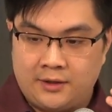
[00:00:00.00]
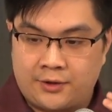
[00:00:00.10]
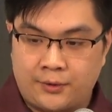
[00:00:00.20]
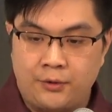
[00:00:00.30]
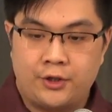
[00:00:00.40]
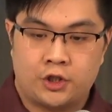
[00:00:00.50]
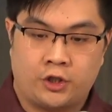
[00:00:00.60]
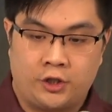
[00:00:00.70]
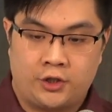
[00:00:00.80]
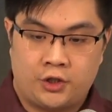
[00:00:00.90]
through the
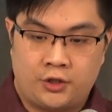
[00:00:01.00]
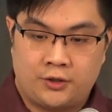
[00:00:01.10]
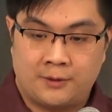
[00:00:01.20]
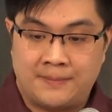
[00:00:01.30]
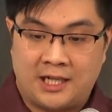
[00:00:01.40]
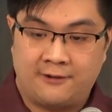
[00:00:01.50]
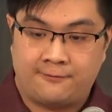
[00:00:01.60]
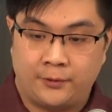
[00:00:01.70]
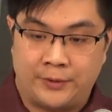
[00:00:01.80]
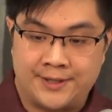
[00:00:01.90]
church, the
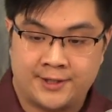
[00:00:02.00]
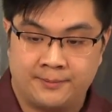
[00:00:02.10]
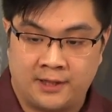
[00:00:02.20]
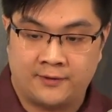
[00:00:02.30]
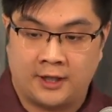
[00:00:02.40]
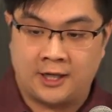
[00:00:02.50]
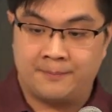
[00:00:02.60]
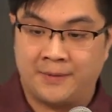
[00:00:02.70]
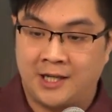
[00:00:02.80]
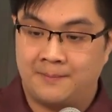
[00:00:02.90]
manifold wisdom of God
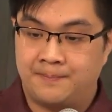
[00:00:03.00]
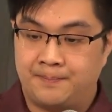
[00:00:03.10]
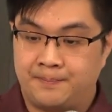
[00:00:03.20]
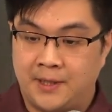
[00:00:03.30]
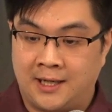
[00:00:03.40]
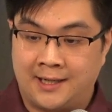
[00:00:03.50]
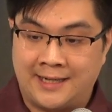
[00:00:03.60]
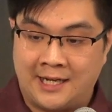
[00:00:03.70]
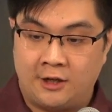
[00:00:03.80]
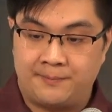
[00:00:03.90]
might
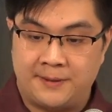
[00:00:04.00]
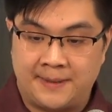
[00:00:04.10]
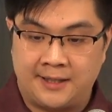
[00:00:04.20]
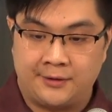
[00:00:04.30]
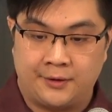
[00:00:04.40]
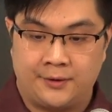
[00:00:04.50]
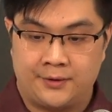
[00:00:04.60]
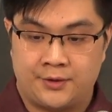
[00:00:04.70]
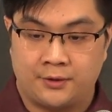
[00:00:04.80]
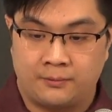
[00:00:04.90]
now be made
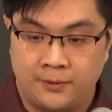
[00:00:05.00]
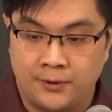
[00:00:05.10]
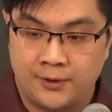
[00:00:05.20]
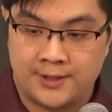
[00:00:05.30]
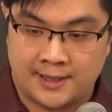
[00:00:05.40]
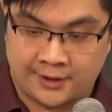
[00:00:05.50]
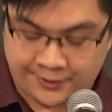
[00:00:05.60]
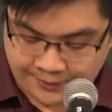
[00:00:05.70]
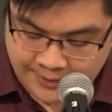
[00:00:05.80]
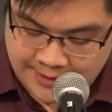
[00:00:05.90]
known to the rulers and
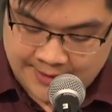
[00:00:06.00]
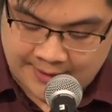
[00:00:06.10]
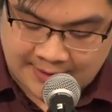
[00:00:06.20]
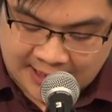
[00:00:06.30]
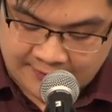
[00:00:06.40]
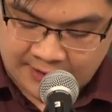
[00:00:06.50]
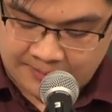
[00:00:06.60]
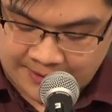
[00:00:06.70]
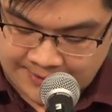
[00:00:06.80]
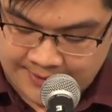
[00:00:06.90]
authorities in the heavenly
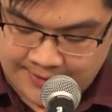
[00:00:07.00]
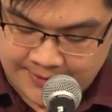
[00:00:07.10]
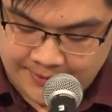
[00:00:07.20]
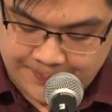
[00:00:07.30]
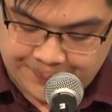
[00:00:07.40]
places.